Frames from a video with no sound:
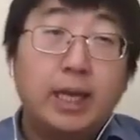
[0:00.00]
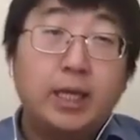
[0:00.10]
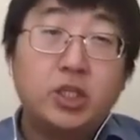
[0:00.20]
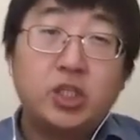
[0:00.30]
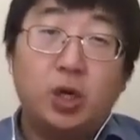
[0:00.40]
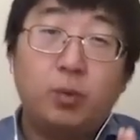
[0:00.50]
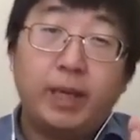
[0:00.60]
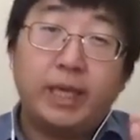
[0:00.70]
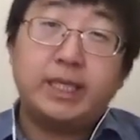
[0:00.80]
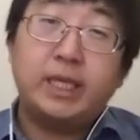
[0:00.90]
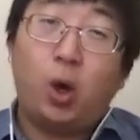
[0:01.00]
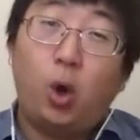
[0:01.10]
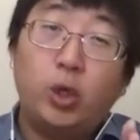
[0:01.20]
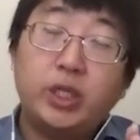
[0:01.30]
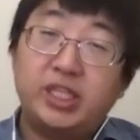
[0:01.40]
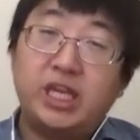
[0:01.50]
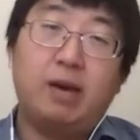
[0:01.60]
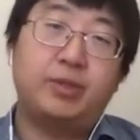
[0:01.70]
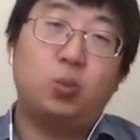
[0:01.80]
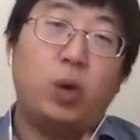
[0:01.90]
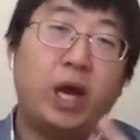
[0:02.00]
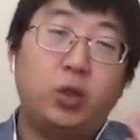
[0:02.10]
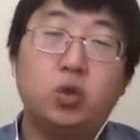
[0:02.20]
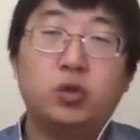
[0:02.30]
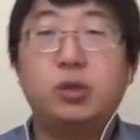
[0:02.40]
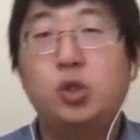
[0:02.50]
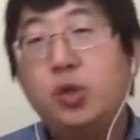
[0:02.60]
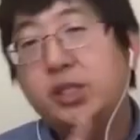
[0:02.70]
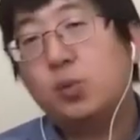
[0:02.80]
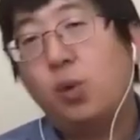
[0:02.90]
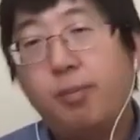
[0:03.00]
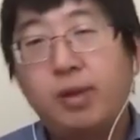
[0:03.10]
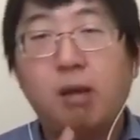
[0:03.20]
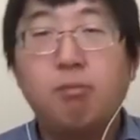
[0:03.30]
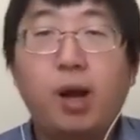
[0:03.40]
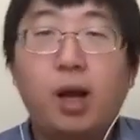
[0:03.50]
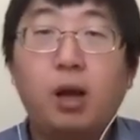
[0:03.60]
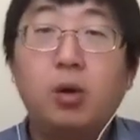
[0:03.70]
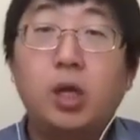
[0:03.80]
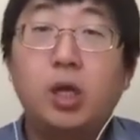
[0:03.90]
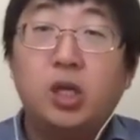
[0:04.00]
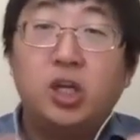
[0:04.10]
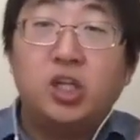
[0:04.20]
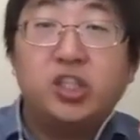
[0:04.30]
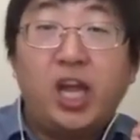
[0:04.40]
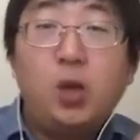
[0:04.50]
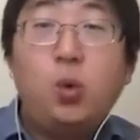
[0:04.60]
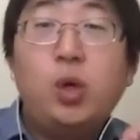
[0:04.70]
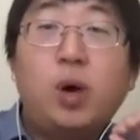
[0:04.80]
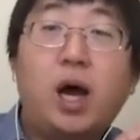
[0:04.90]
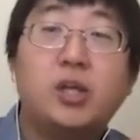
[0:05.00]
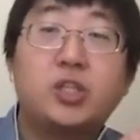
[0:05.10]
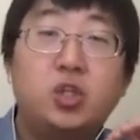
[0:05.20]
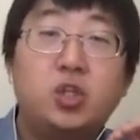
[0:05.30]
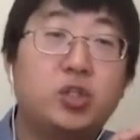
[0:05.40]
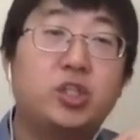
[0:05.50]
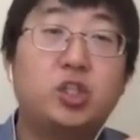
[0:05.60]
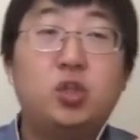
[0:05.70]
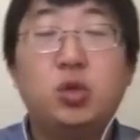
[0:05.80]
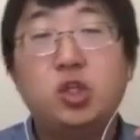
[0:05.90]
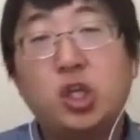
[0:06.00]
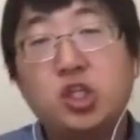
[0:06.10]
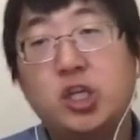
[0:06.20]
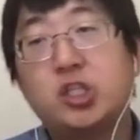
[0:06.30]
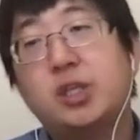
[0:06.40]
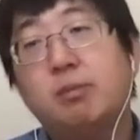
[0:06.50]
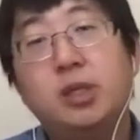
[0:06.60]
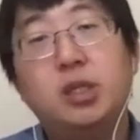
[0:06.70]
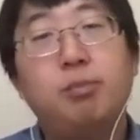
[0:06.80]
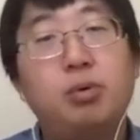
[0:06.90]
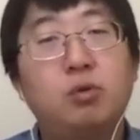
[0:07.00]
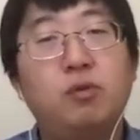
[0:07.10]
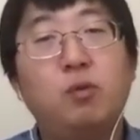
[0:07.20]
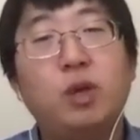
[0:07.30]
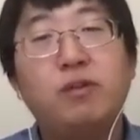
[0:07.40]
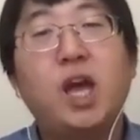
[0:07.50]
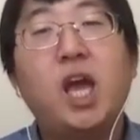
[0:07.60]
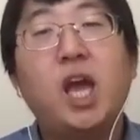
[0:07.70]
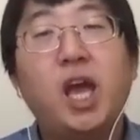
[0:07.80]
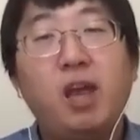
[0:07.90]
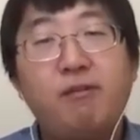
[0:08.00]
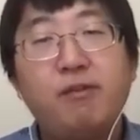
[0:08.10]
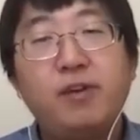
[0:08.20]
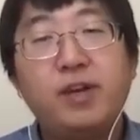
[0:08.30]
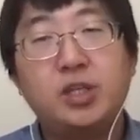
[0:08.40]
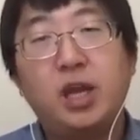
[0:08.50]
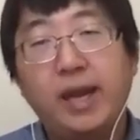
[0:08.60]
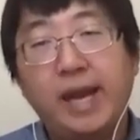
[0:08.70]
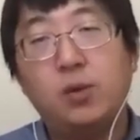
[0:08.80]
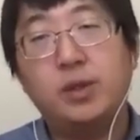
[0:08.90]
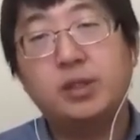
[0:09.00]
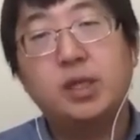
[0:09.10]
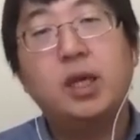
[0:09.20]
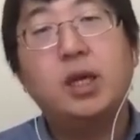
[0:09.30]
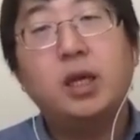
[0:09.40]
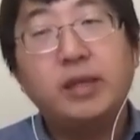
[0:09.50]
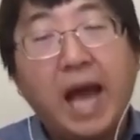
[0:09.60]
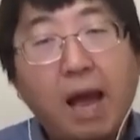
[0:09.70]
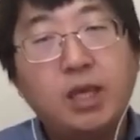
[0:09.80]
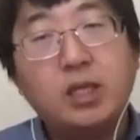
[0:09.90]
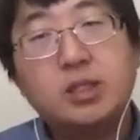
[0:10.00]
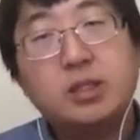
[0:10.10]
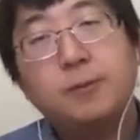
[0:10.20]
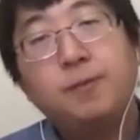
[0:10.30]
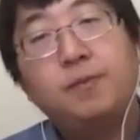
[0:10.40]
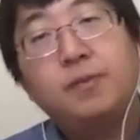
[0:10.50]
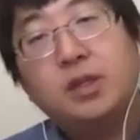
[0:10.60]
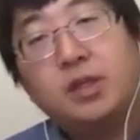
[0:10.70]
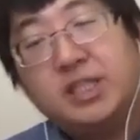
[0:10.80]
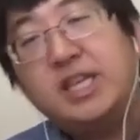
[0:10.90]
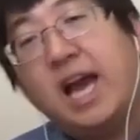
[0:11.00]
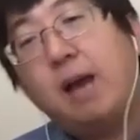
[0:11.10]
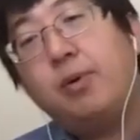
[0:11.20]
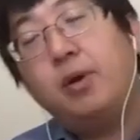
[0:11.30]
So basically all the DApps where I use Uniswap, Compound, they will ask users to just submit a proof with infinite allowance. That means the DApp